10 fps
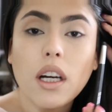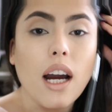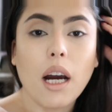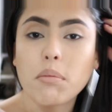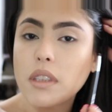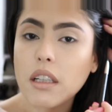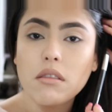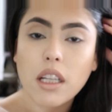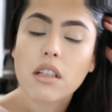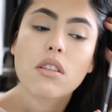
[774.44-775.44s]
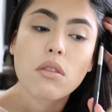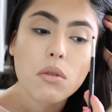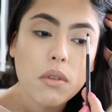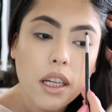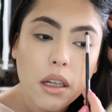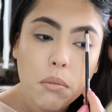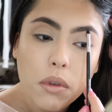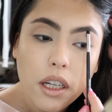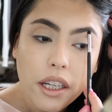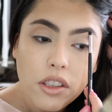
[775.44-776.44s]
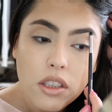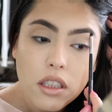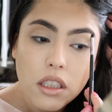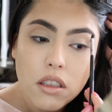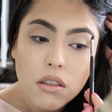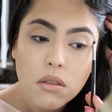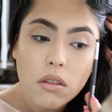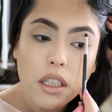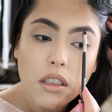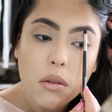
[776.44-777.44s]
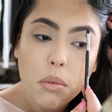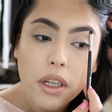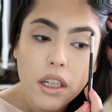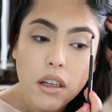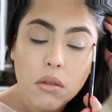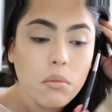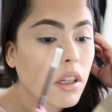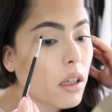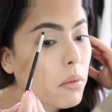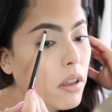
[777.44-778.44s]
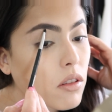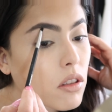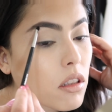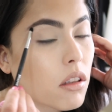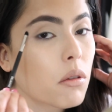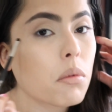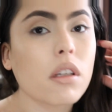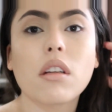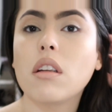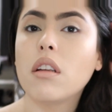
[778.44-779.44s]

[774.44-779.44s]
could opt out not to do that, but I just like to do that to bring out my eyebrows just a little bit.